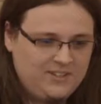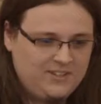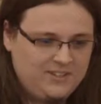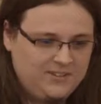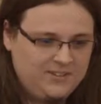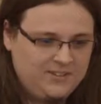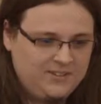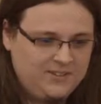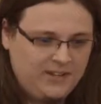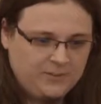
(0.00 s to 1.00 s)
And uh,
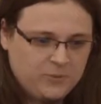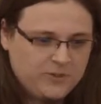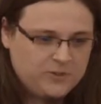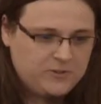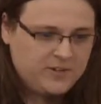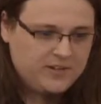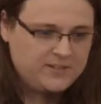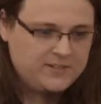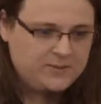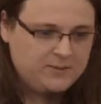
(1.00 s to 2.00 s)
the, another picture here
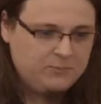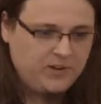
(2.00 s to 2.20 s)
is